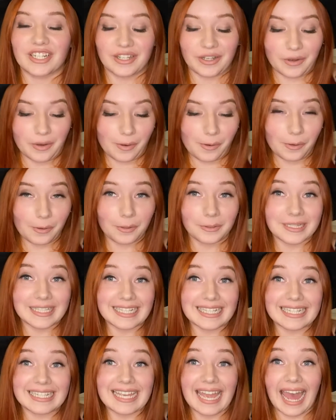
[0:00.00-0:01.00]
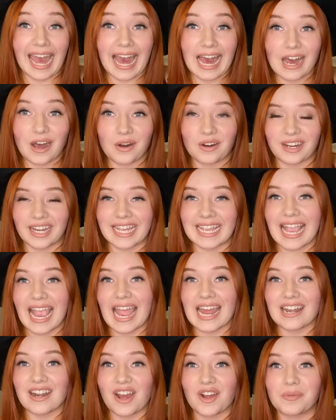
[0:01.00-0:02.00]
Holy cow, I
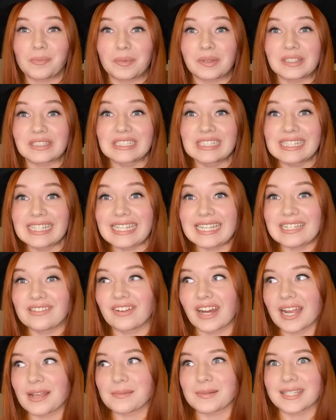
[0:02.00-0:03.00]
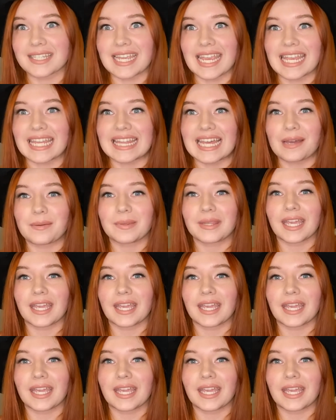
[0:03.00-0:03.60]
cannot believe I am saying that.